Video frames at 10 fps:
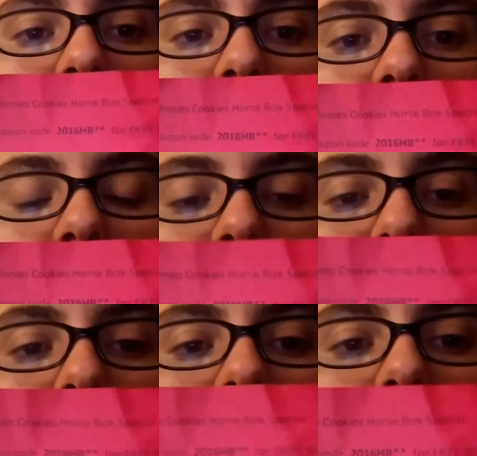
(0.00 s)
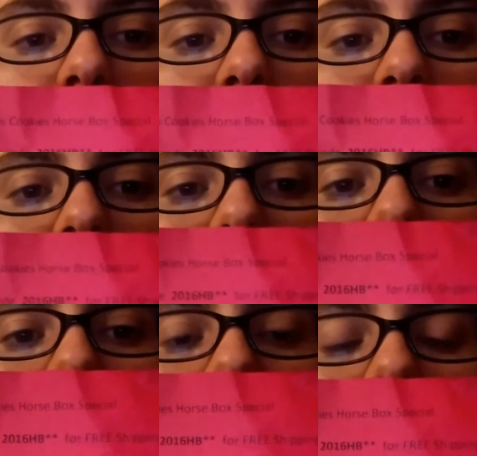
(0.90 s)
If you guys want, you can use
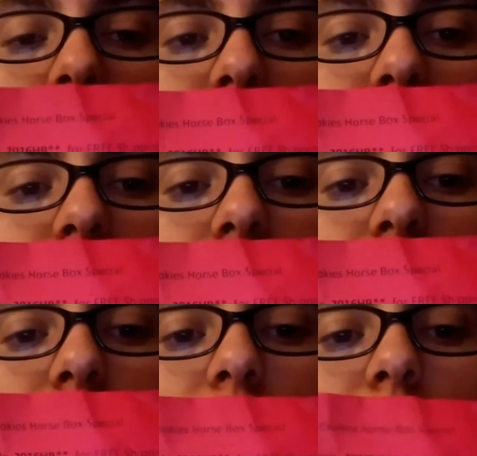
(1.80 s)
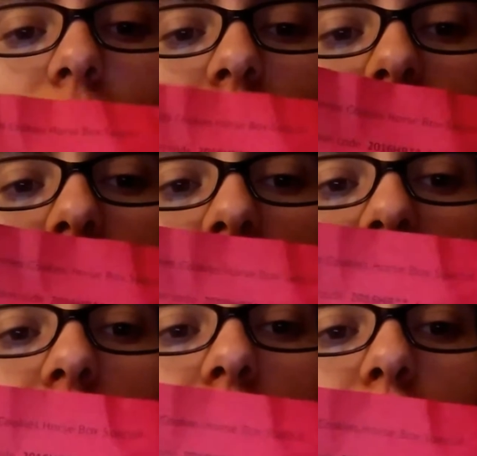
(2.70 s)
that um,
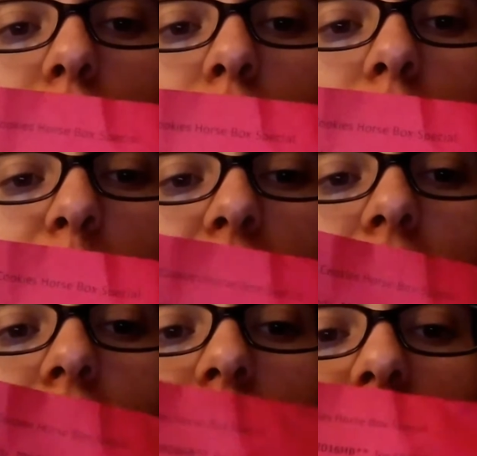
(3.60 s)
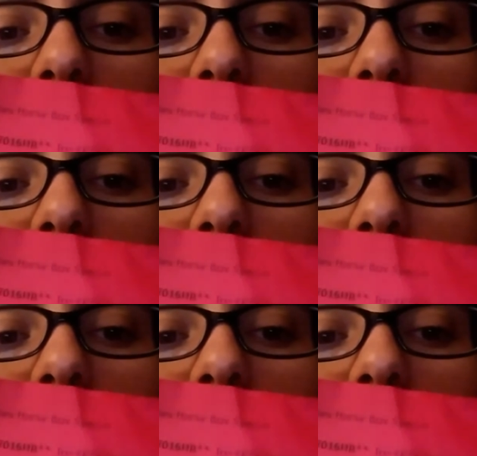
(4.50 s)
that code up there